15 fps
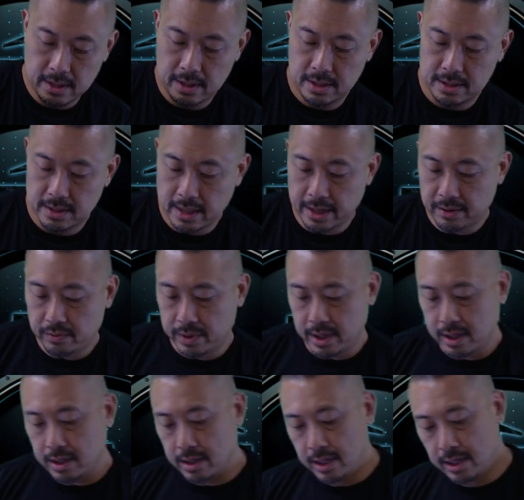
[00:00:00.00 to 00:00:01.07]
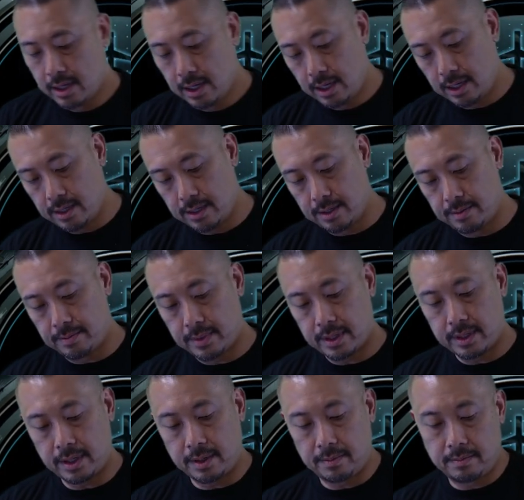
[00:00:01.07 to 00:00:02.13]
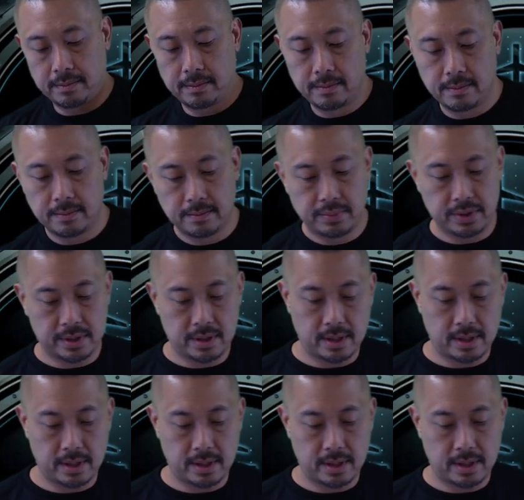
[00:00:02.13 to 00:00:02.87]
It's lightweight, and I put